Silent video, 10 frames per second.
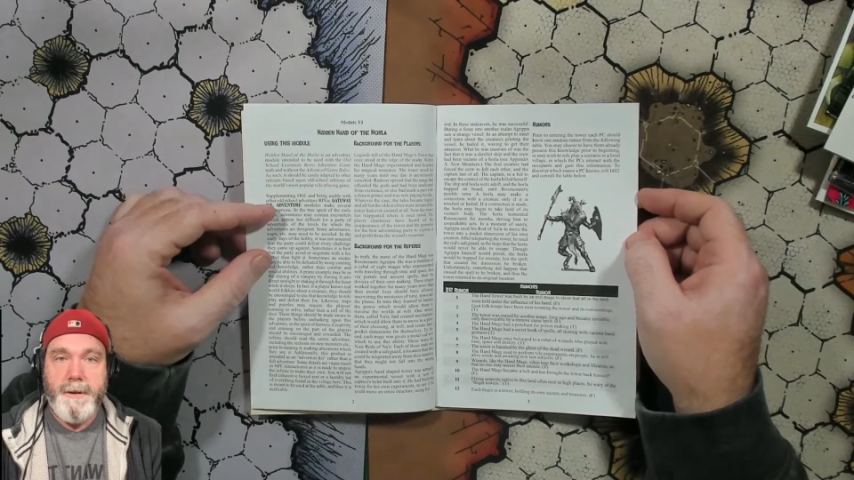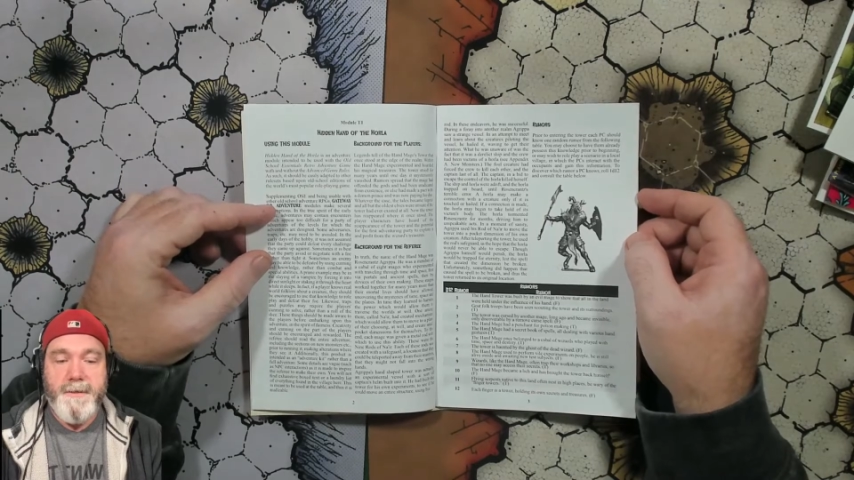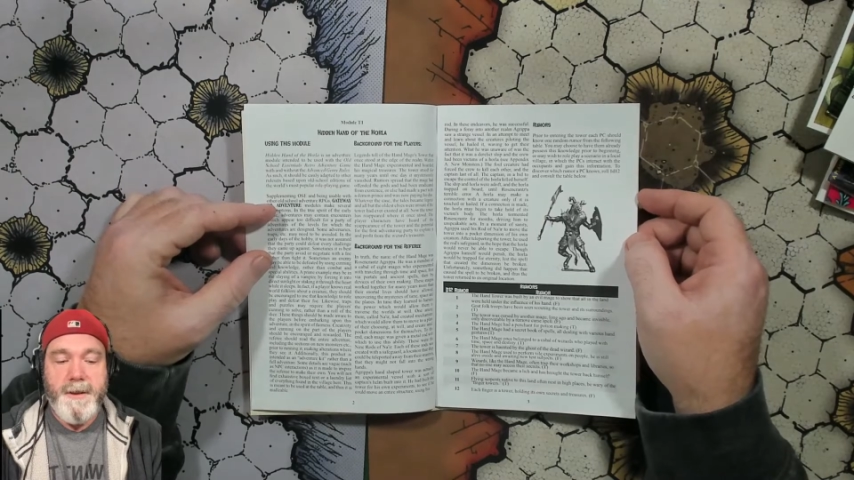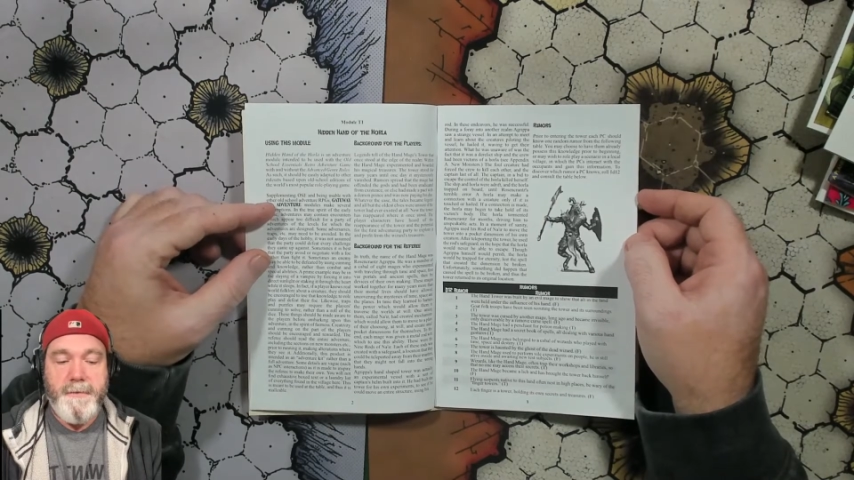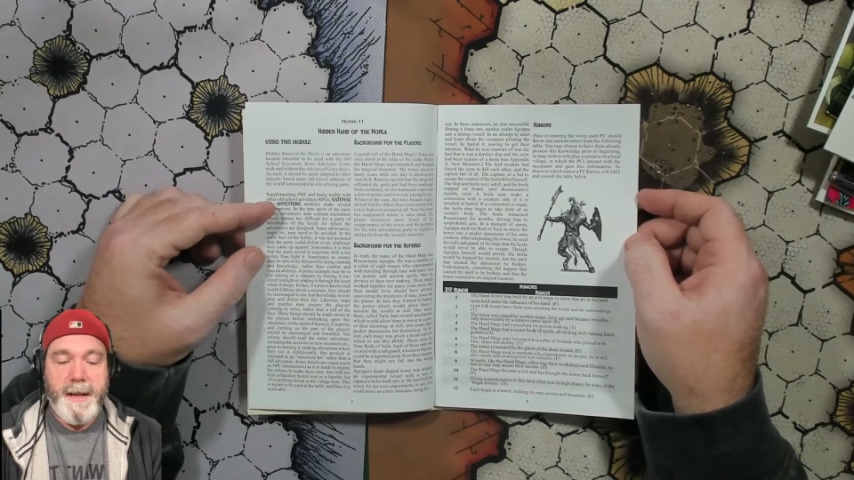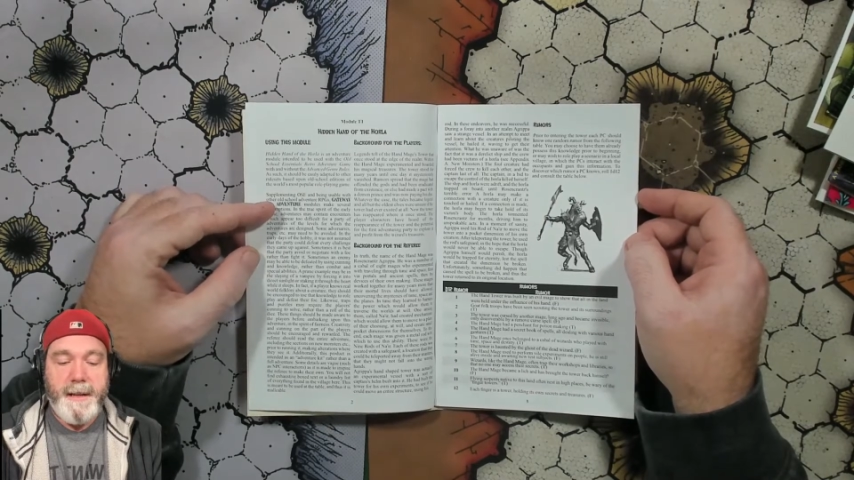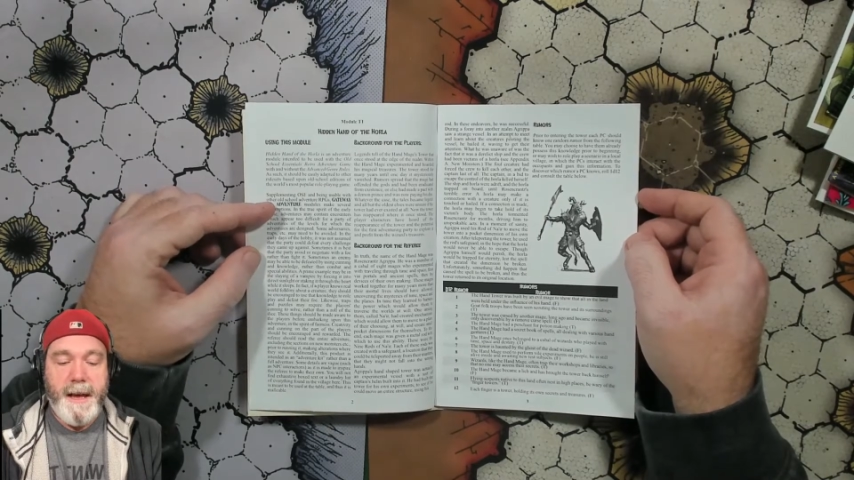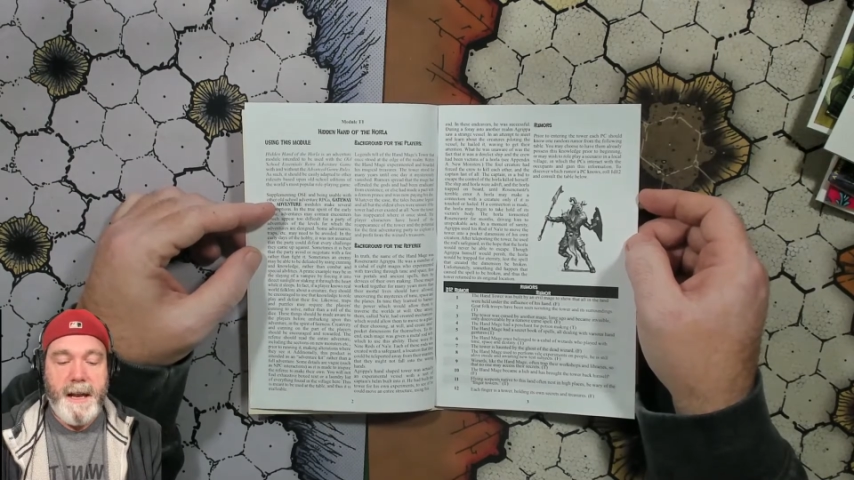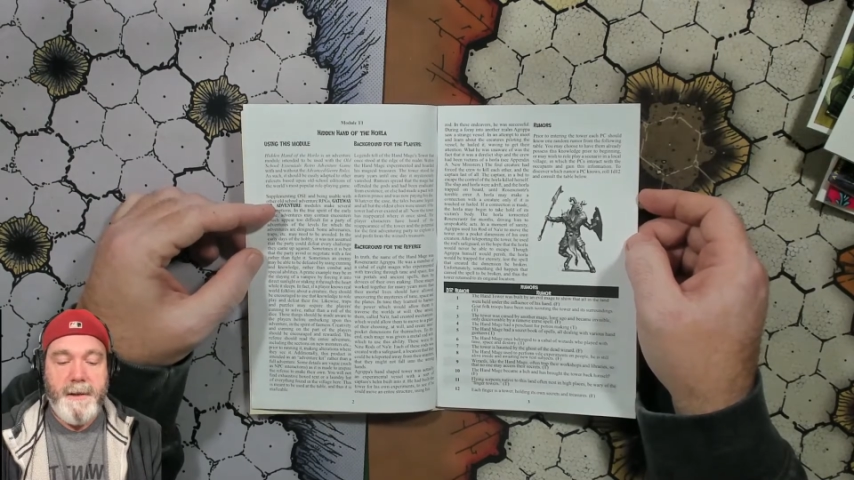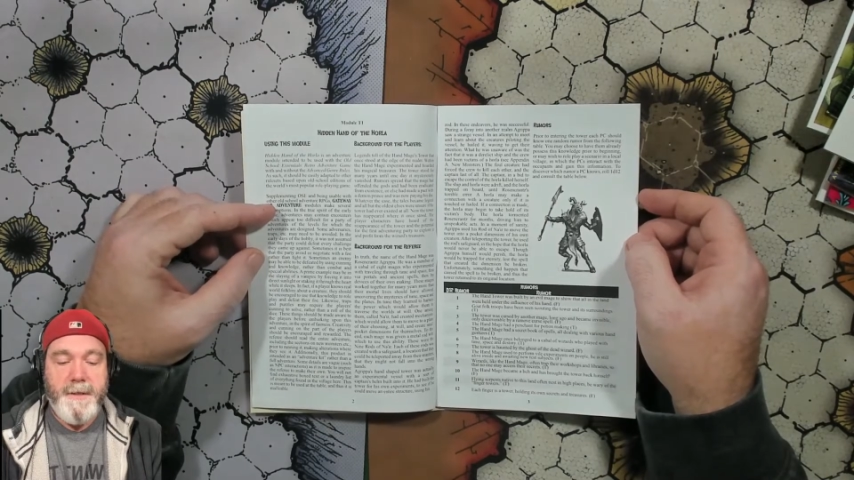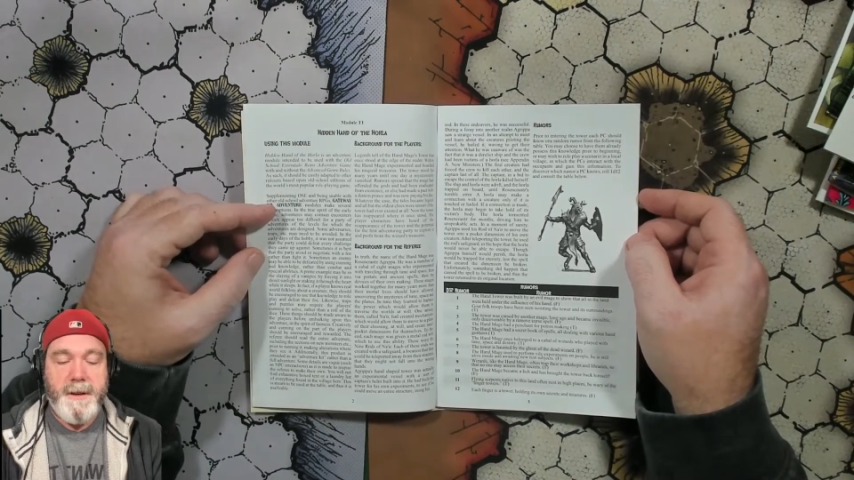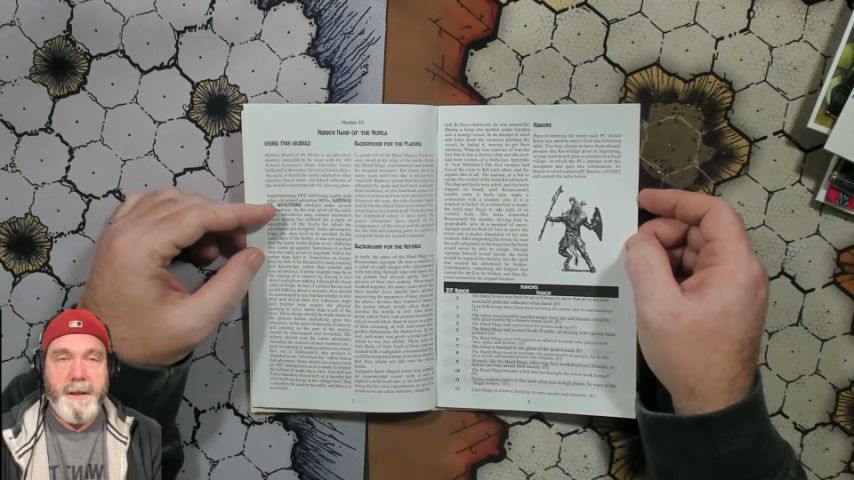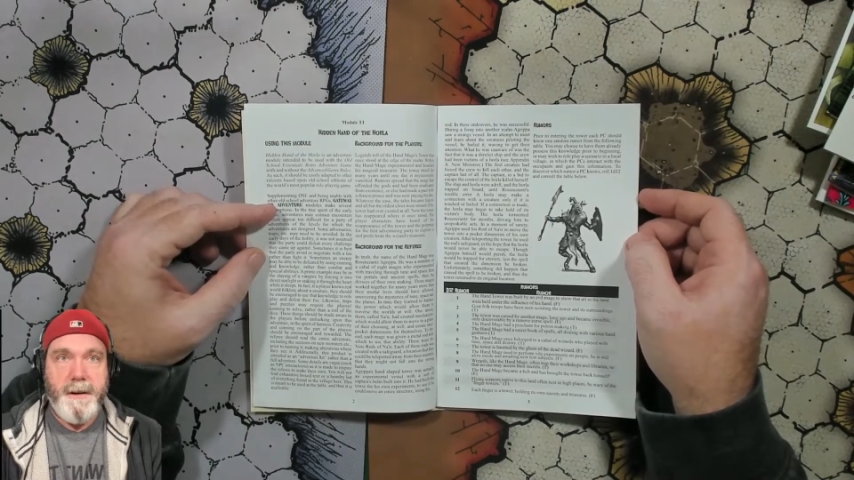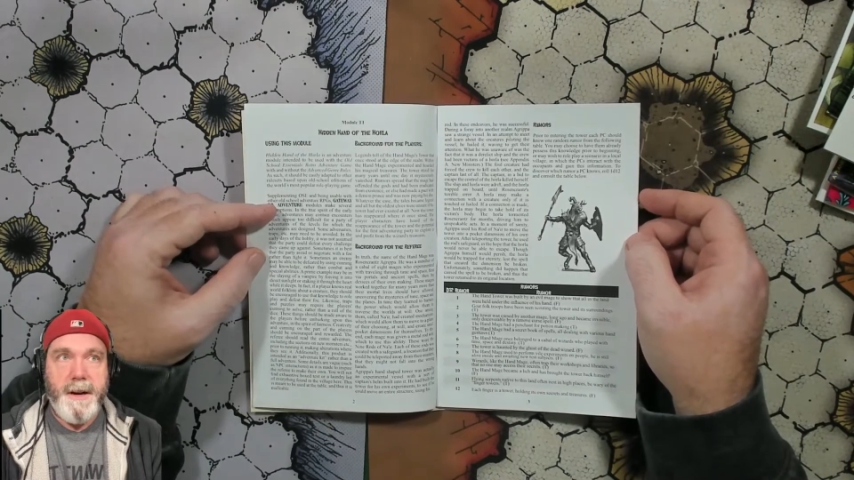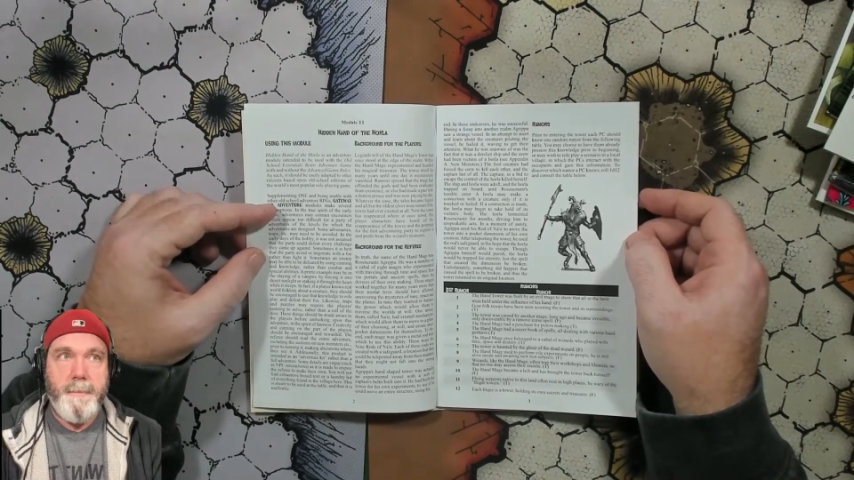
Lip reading: stuff like that if it's glaring,